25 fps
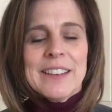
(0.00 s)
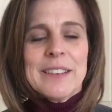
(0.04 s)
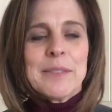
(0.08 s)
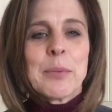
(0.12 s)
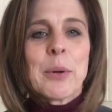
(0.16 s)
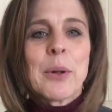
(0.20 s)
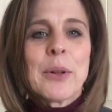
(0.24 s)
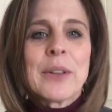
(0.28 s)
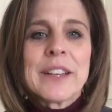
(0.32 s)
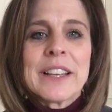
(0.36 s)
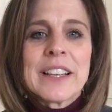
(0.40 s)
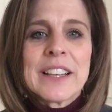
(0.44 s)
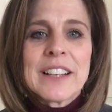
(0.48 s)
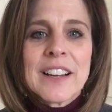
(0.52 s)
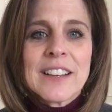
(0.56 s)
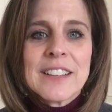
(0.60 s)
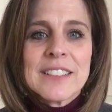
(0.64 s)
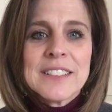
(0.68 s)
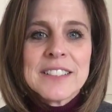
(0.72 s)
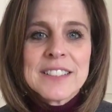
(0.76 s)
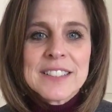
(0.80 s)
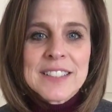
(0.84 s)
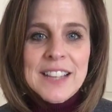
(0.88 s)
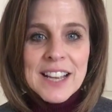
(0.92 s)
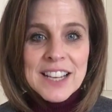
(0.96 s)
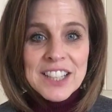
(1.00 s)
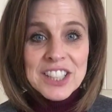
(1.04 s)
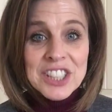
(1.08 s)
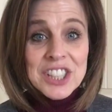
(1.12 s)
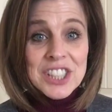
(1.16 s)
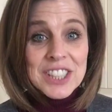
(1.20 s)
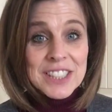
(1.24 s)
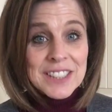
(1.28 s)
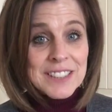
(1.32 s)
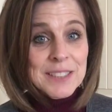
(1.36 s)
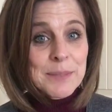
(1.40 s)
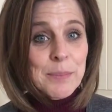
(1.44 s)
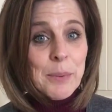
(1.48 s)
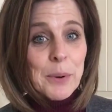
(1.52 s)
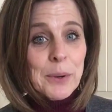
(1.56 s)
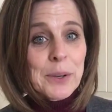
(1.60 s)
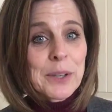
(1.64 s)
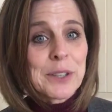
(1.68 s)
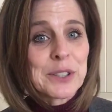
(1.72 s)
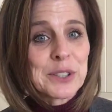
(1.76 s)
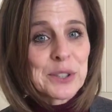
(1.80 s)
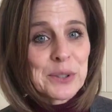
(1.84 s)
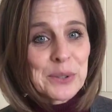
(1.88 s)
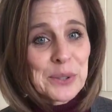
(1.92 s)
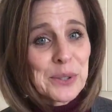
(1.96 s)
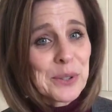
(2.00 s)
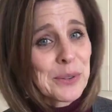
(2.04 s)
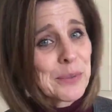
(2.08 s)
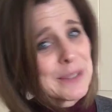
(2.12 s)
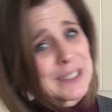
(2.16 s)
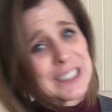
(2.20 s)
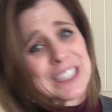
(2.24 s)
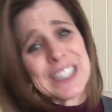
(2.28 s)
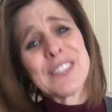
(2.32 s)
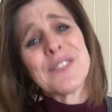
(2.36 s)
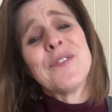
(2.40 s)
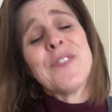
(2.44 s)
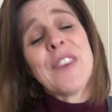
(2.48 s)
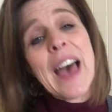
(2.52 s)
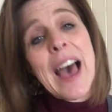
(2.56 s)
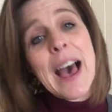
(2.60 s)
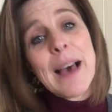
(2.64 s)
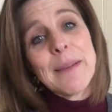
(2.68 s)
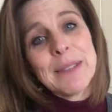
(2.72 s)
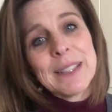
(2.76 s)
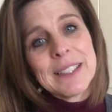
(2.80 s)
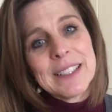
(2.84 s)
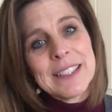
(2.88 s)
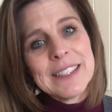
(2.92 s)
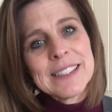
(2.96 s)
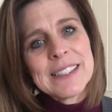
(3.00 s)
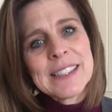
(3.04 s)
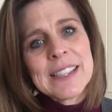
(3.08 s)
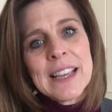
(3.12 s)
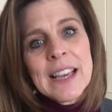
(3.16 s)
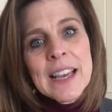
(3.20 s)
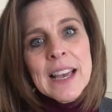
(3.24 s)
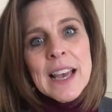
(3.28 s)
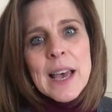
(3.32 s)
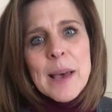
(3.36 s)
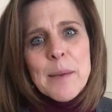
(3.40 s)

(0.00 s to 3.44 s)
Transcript: pulling it all inside. She spoke her truth, which is fabulous,